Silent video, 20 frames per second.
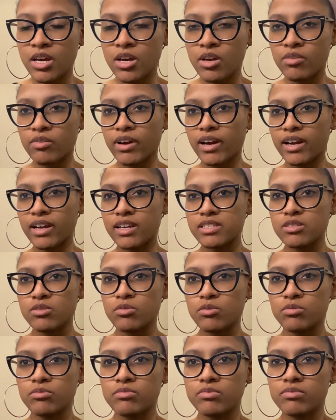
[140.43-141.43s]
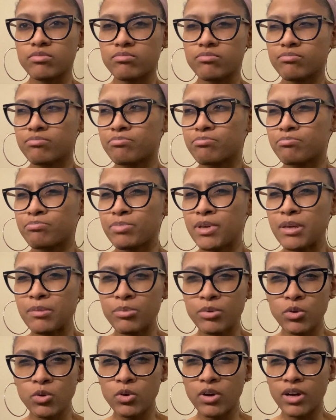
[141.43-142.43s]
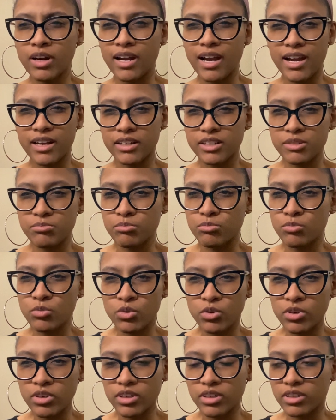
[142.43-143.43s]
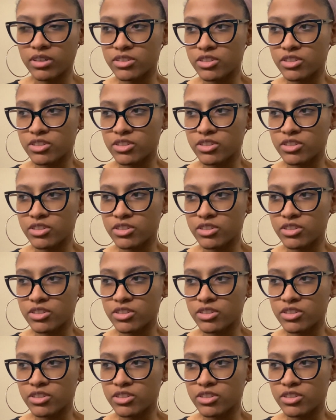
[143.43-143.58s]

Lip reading: right? And so people who are kind of more